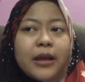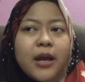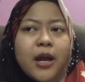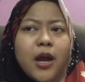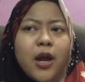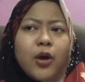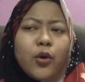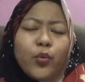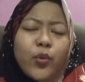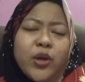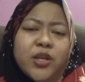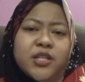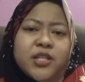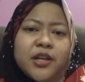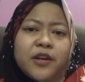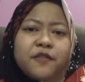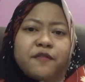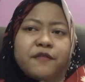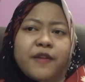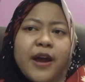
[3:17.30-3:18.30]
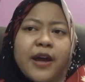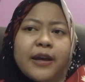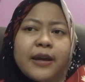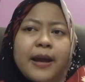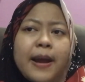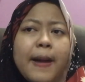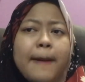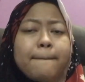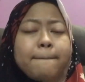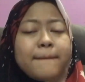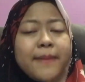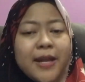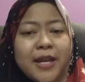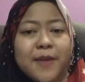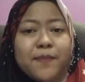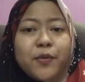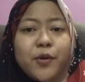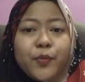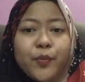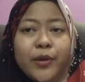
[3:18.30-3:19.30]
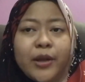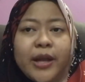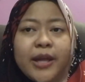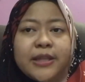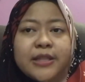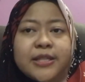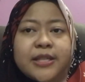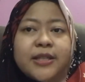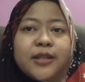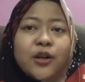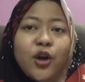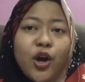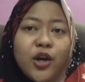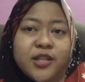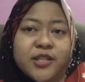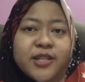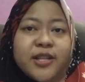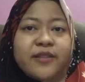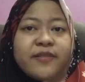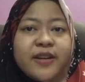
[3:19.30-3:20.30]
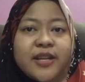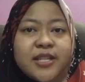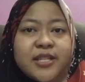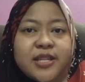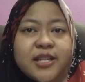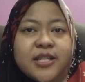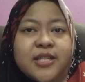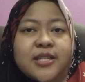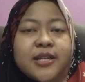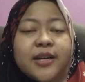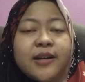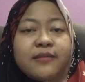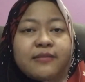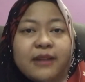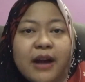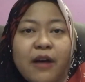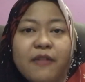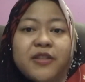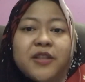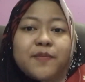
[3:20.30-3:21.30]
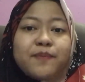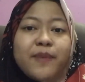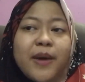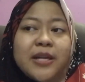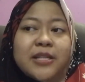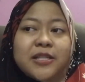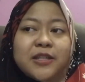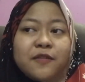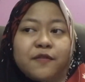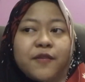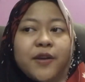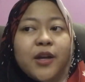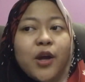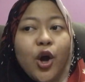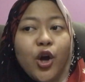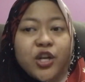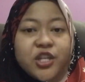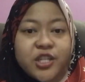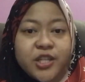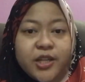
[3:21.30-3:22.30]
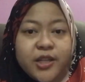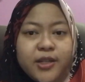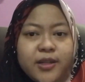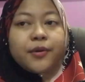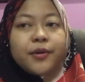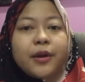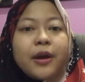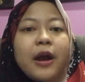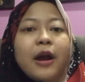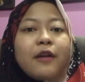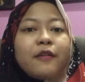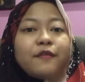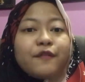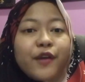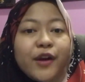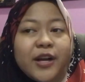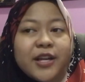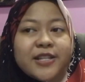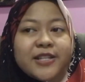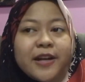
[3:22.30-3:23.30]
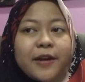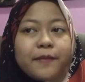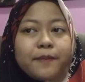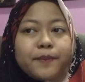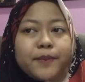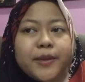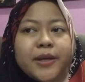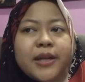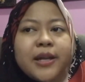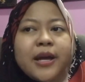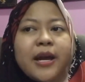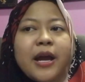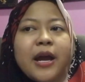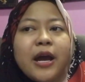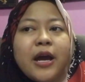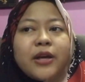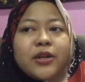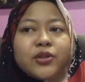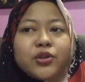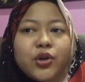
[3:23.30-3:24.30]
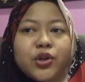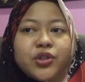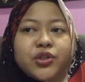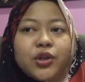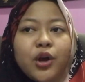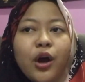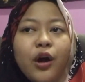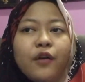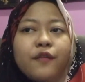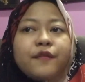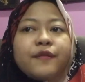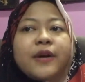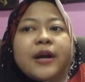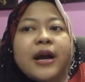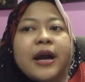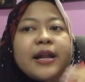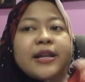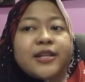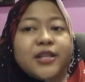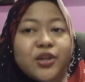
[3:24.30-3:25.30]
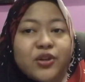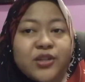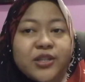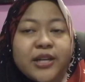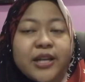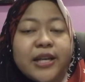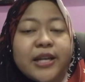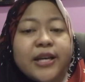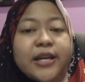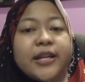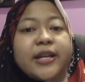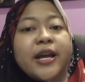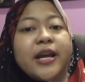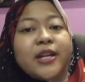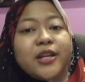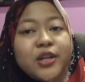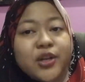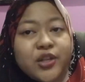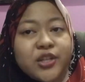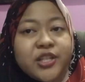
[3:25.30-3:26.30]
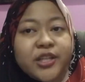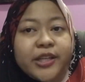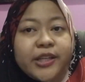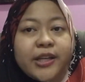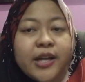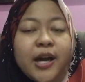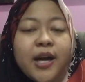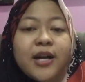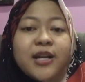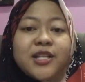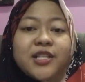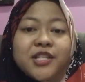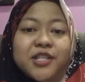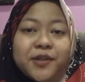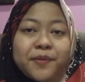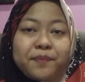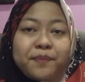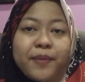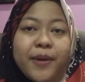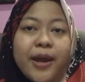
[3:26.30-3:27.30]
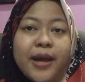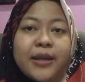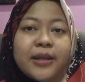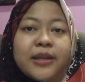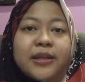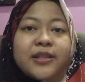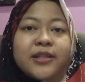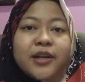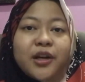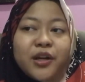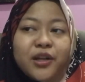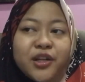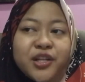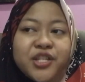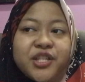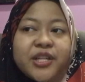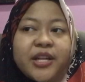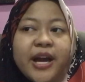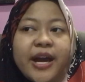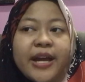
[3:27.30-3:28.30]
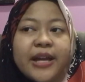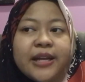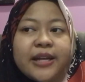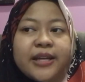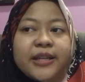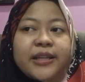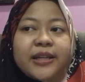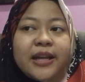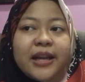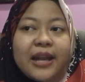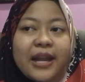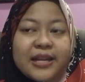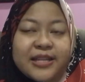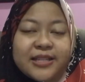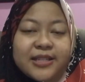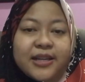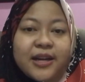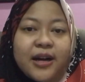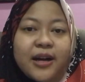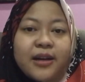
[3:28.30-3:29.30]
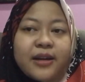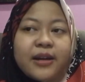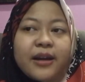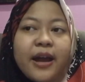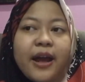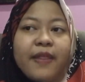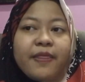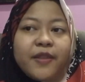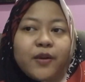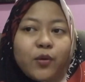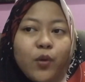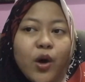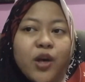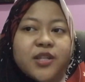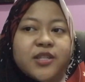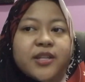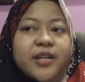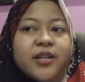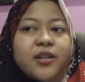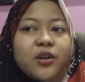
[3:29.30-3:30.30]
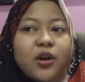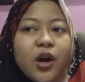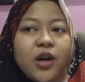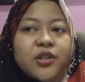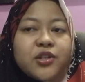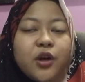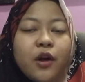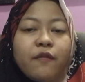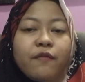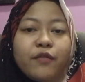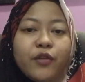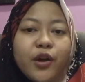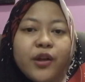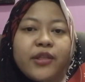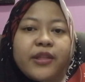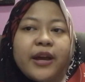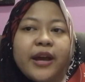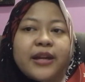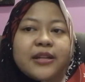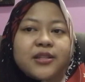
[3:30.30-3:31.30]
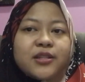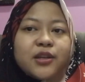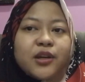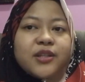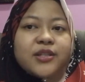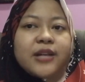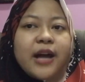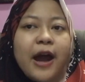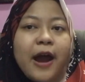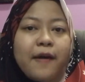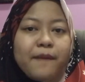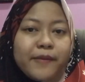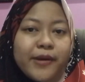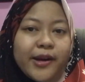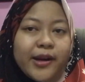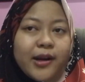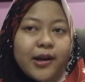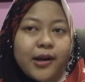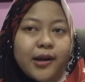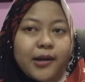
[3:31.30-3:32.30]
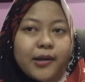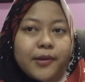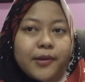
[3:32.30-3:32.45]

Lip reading: which affect many populated coastal regions around the Pacific Ocean. For example, those of New Zealand, New Guinea, Japan, the Aleutian Islands, Alaska, and the western coast of North and South America.